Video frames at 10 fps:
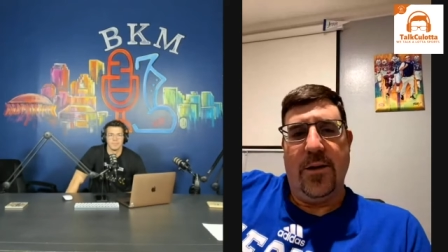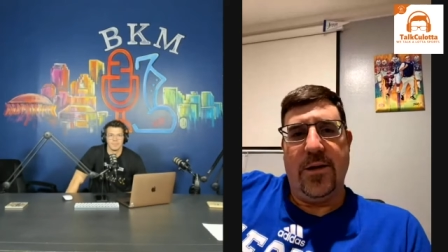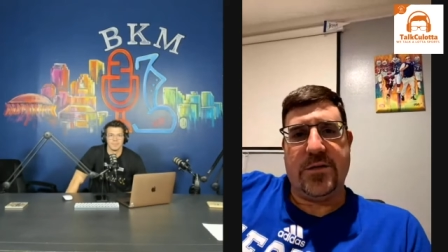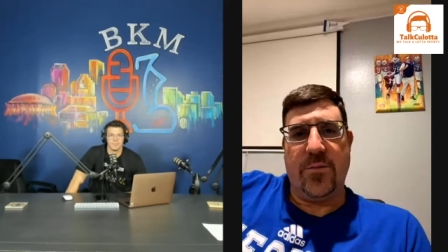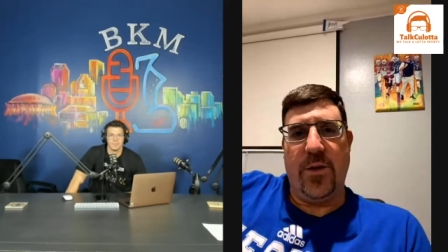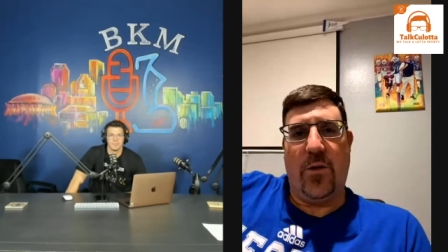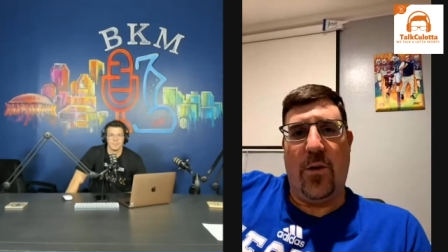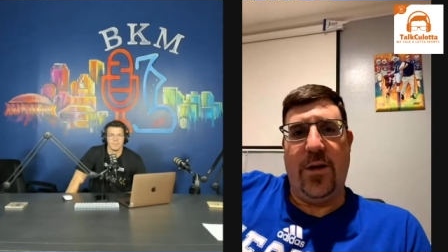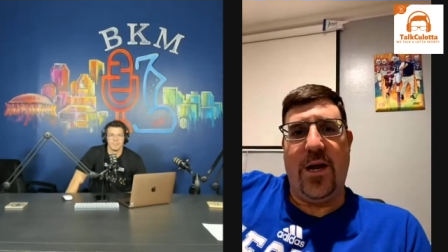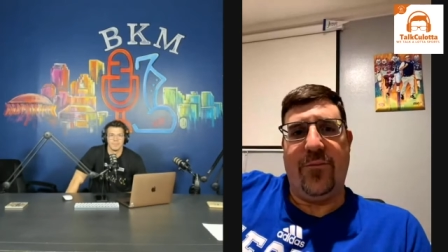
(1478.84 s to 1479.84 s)
it's gonna be a
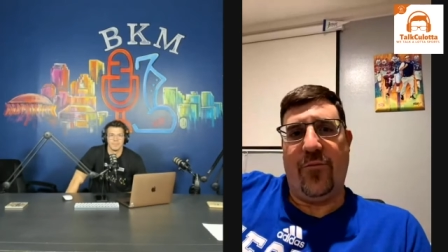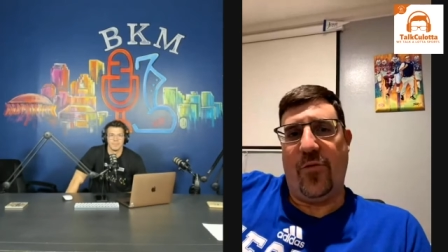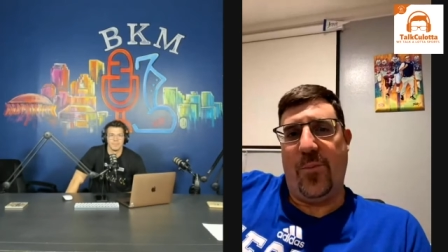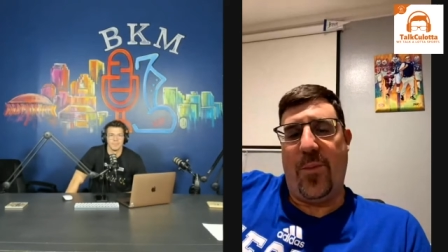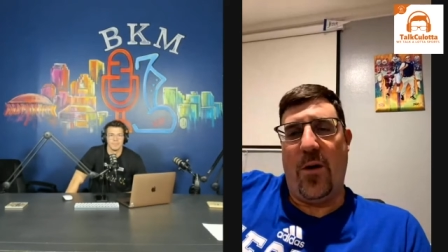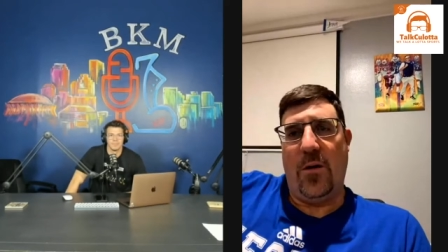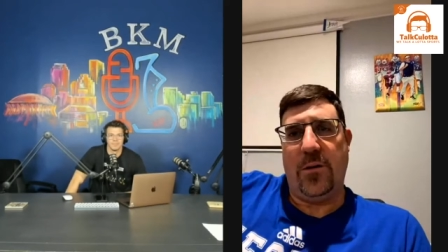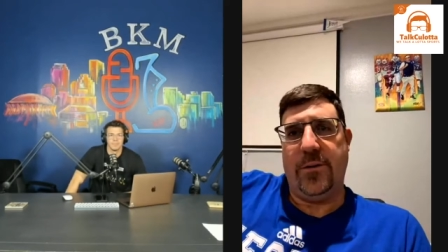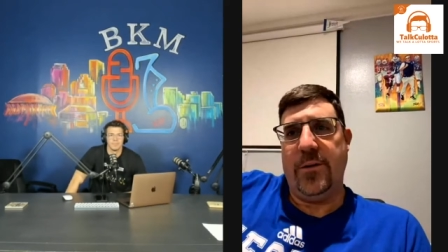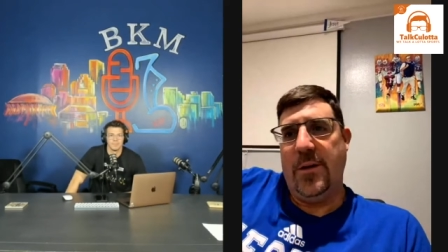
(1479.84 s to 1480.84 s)
great night for
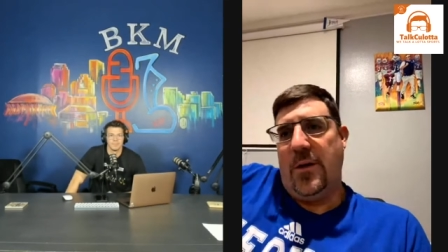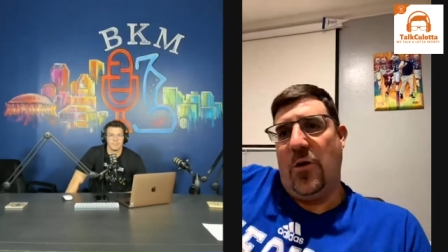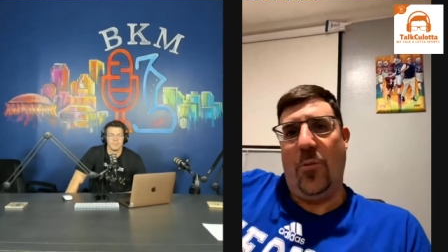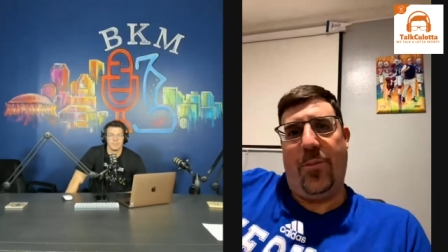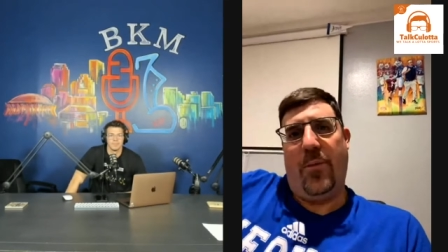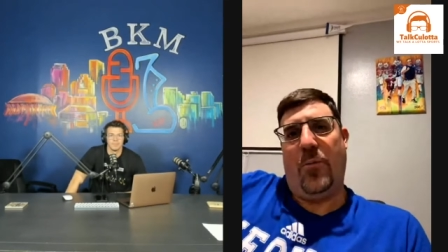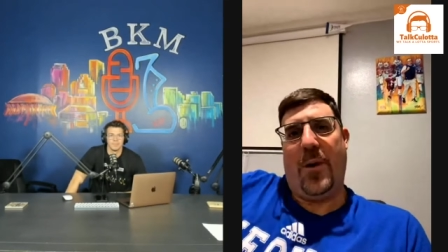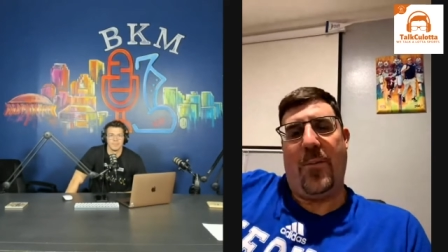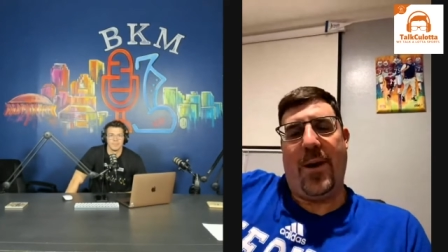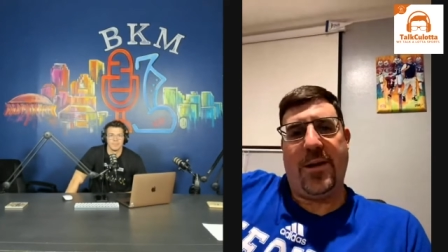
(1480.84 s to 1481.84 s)
football. And hope hope
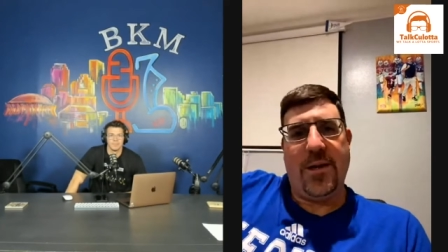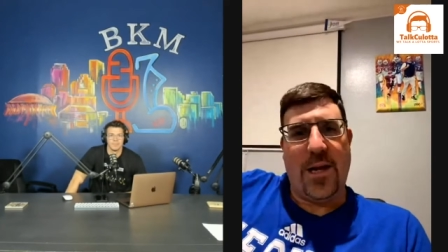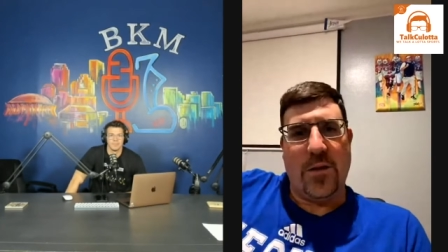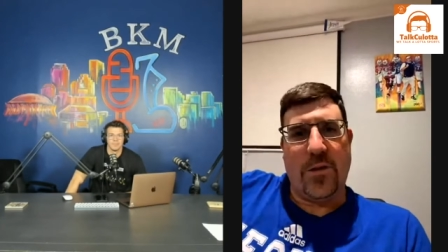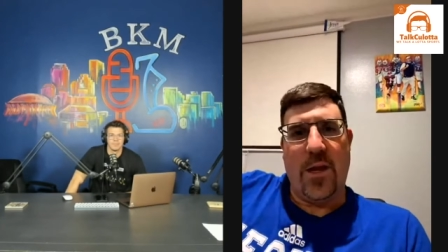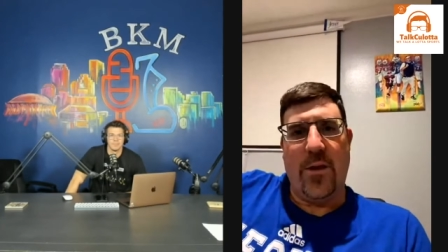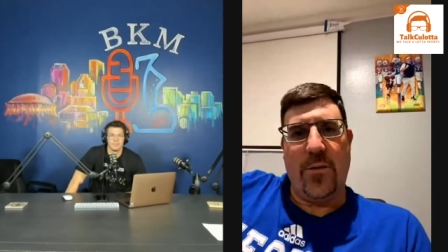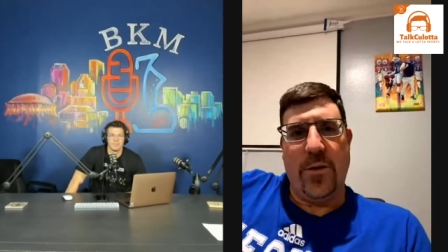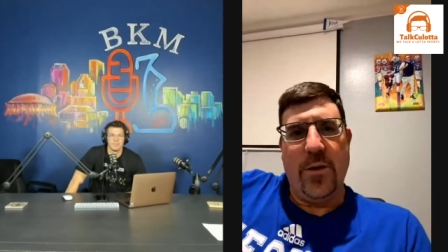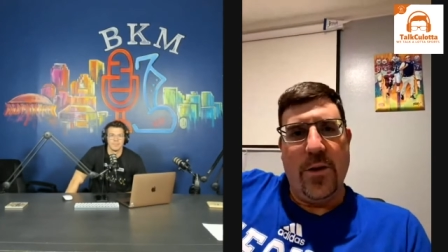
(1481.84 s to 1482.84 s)
everybody can get out there
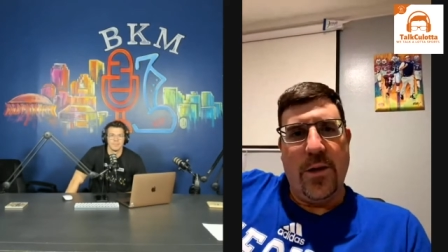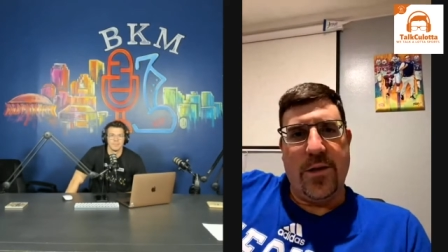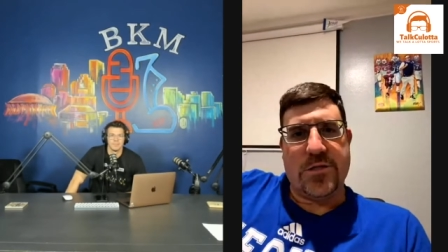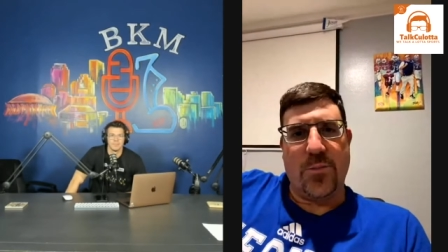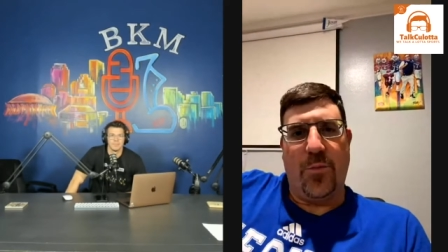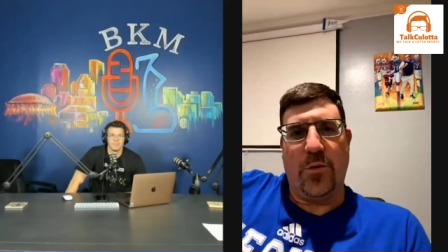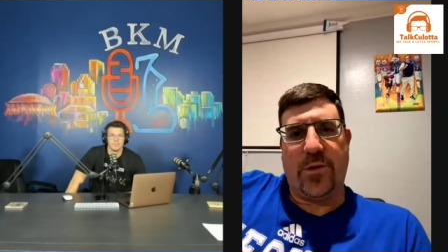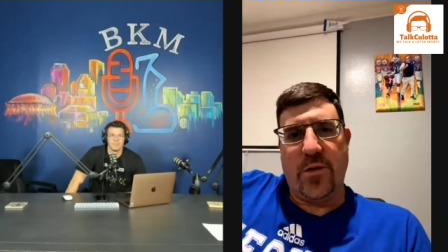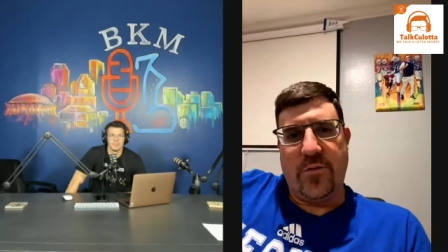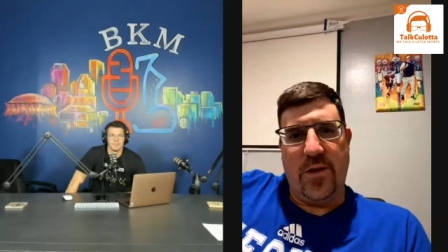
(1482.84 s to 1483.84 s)
and and support
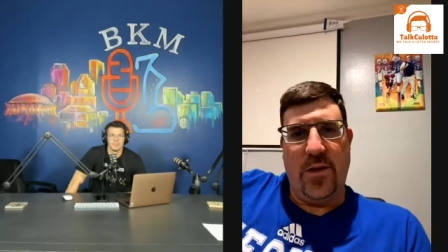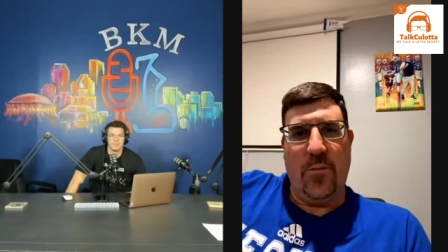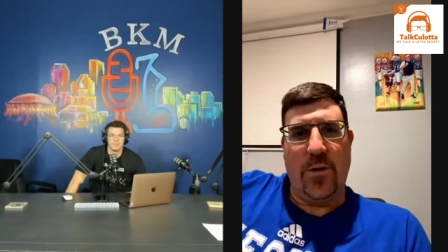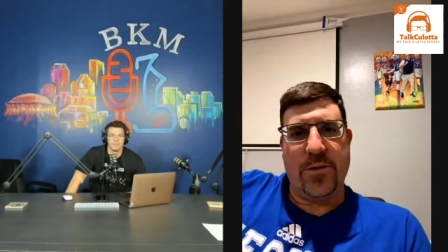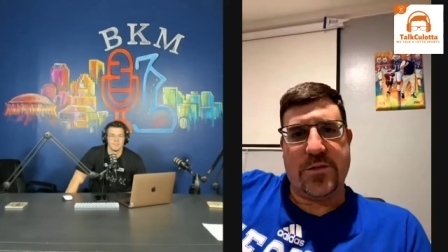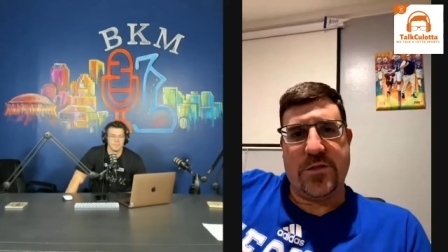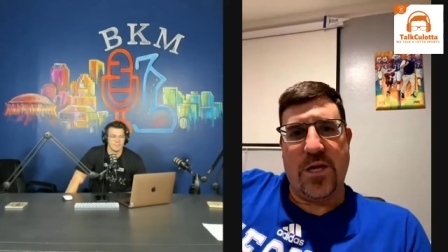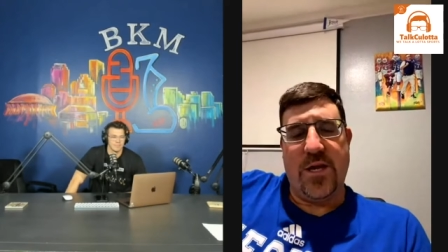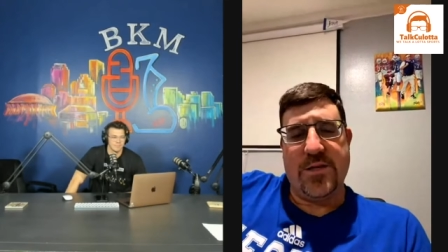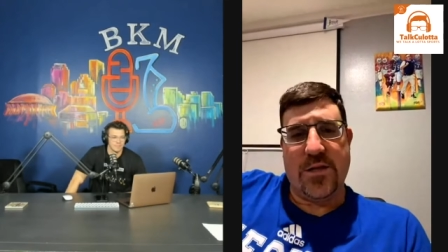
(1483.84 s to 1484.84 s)
their team, whether it's the
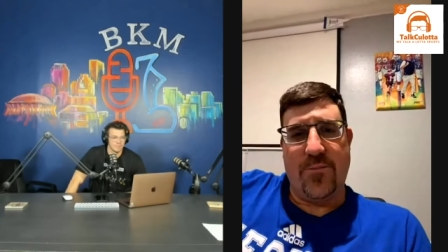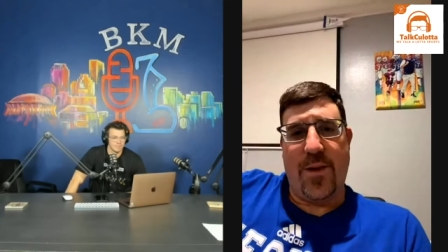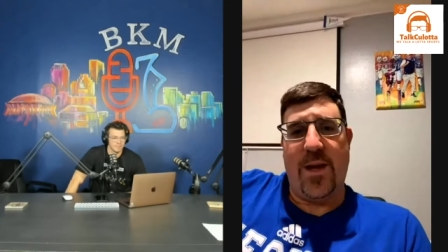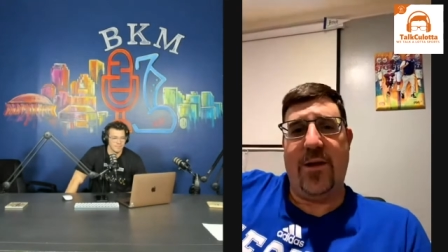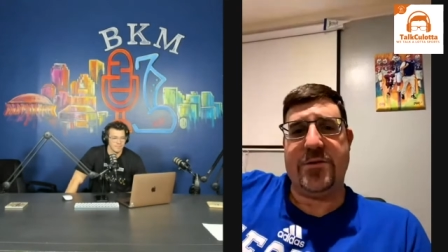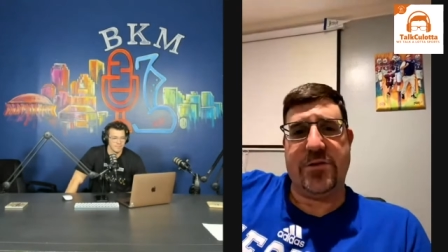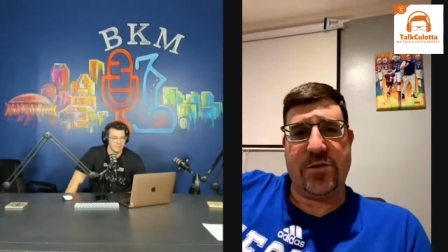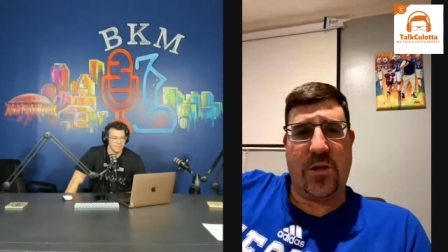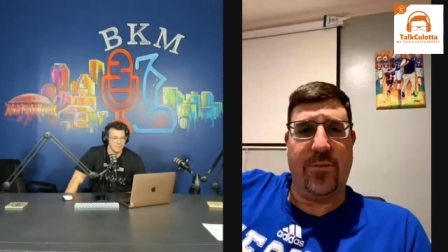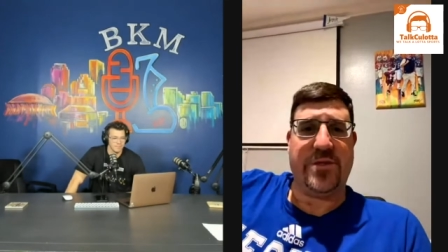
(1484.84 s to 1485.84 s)
Jays or the Bears or
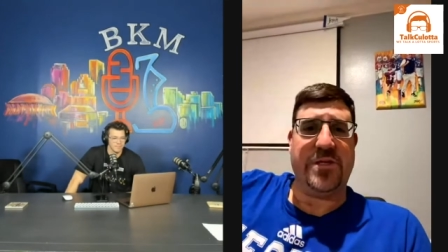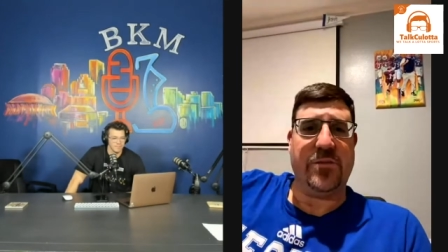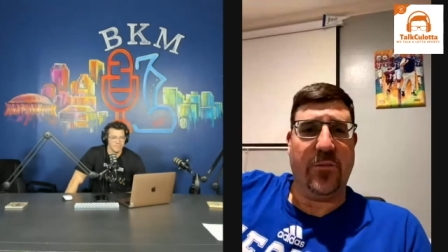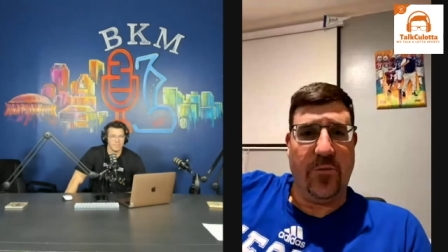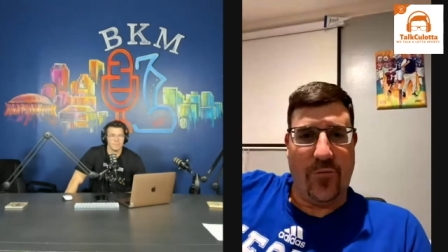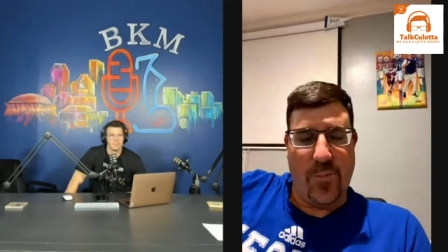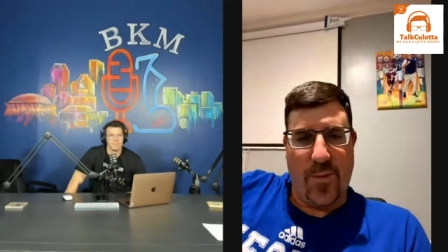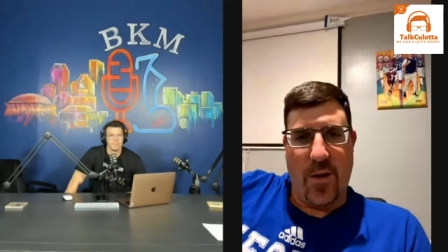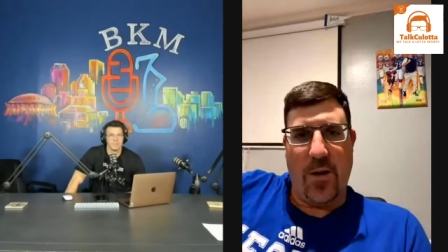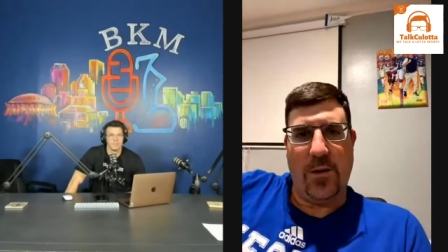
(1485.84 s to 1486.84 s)
just coming to see some good
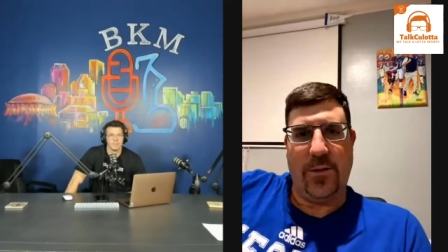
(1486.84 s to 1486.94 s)
football.